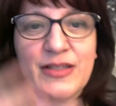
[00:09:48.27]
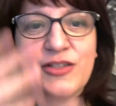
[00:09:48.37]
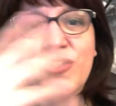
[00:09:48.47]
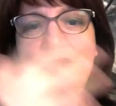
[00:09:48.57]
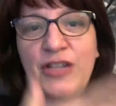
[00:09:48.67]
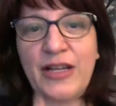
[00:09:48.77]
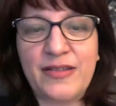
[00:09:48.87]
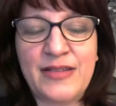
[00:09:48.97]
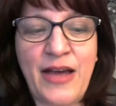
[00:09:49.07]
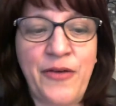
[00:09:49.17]
and
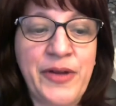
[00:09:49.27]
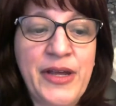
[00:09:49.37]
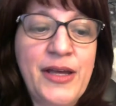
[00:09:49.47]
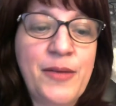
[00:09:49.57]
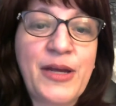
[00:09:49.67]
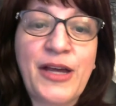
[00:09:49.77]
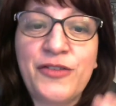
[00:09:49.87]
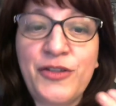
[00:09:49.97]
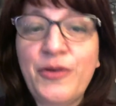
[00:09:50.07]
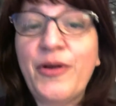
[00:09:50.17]
shuts down,
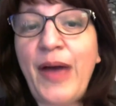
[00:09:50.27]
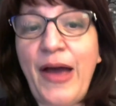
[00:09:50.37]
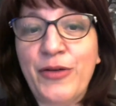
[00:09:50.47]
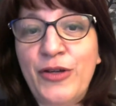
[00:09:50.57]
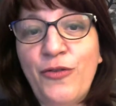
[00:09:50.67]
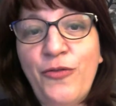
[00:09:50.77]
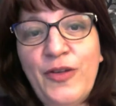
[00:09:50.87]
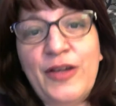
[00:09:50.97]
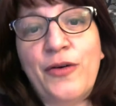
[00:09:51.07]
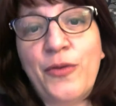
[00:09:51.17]
because you know how you
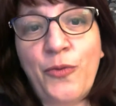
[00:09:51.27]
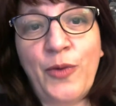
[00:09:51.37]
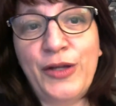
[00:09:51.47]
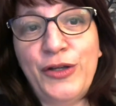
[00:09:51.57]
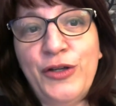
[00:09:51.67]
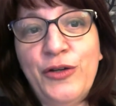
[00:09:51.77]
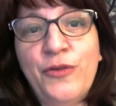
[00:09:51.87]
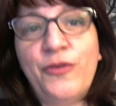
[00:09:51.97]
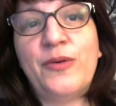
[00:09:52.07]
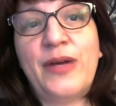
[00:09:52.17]
feel when
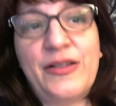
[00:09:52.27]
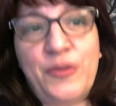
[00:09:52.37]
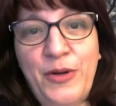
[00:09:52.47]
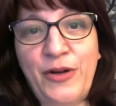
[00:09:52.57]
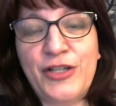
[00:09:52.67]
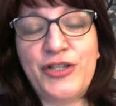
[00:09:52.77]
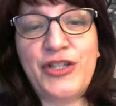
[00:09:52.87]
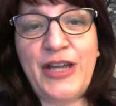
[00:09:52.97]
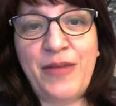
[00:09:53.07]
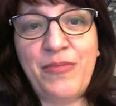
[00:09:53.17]
you experience
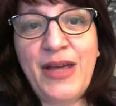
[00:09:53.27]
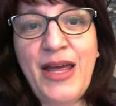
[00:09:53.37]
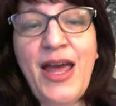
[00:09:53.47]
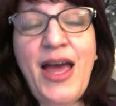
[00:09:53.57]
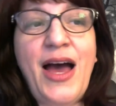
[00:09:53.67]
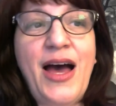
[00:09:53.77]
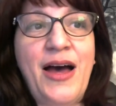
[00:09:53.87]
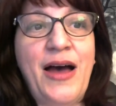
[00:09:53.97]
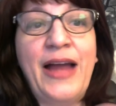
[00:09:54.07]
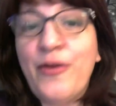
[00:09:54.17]
shame.
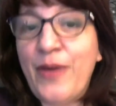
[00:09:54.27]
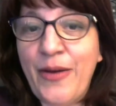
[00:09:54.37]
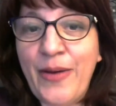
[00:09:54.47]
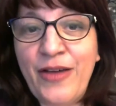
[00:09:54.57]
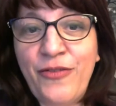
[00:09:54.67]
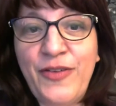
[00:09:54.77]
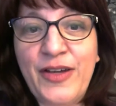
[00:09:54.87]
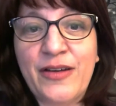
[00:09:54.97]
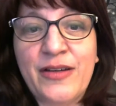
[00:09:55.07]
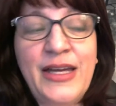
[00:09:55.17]
I know how I
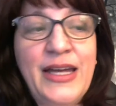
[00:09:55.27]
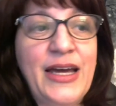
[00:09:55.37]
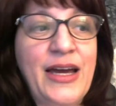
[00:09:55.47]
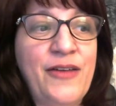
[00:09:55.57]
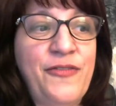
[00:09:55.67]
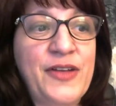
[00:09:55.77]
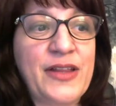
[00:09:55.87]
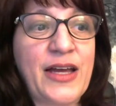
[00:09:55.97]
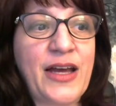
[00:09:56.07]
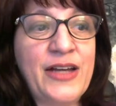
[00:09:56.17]
feel. I feel
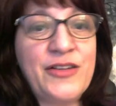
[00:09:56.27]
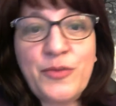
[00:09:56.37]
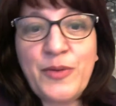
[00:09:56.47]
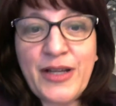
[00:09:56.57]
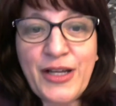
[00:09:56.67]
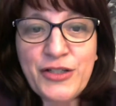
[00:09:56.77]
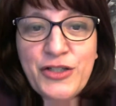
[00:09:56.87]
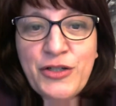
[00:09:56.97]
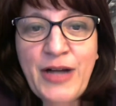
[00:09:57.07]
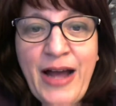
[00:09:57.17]
like I just want to
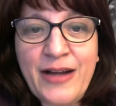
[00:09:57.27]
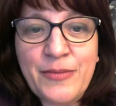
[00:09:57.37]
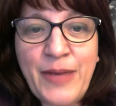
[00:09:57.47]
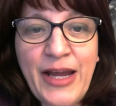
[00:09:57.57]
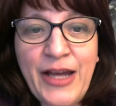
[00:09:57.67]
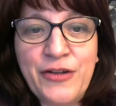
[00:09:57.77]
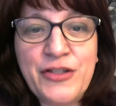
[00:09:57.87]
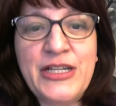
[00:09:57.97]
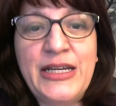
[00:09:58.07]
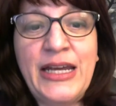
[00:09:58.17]
contract my
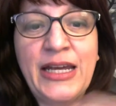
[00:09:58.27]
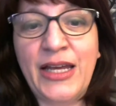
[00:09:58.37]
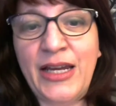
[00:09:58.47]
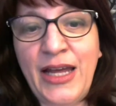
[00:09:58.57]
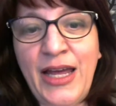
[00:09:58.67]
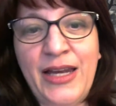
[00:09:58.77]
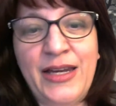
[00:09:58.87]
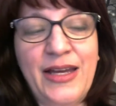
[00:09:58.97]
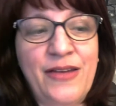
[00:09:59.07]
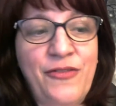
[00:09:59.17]
energy in,
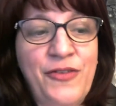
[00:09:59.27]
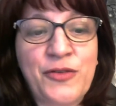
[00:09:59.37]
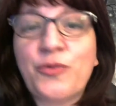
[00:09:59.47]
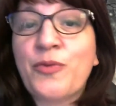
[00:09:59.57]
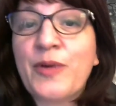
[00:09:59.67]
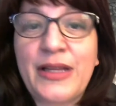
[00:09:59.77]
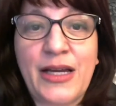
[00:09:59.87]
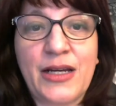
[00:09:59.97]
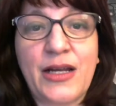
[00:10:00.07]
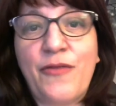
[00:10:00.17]
and it feels really
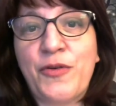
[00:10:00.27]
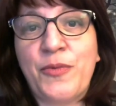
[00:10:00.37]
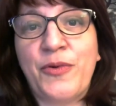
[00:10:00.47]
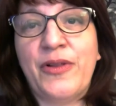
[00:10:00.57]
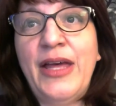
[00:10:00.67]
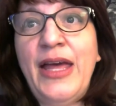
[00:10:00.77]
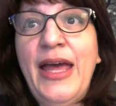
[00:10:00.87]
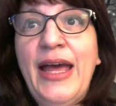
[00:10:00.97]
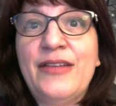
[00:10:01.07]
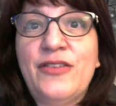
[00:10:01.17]
uncomfortable.
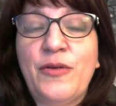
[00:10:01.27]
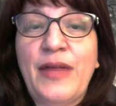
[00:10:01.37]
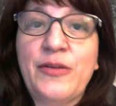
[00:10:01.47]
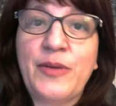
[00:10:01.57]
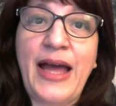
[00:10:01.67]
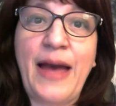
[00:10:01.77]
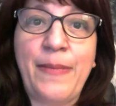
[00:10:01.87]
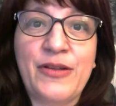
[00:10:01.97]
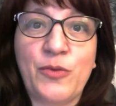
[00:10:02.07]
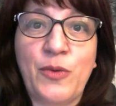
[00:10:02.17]
And so that's what
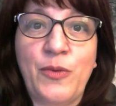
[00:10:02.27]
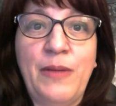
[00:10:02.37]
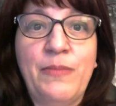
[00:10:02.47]
happens when we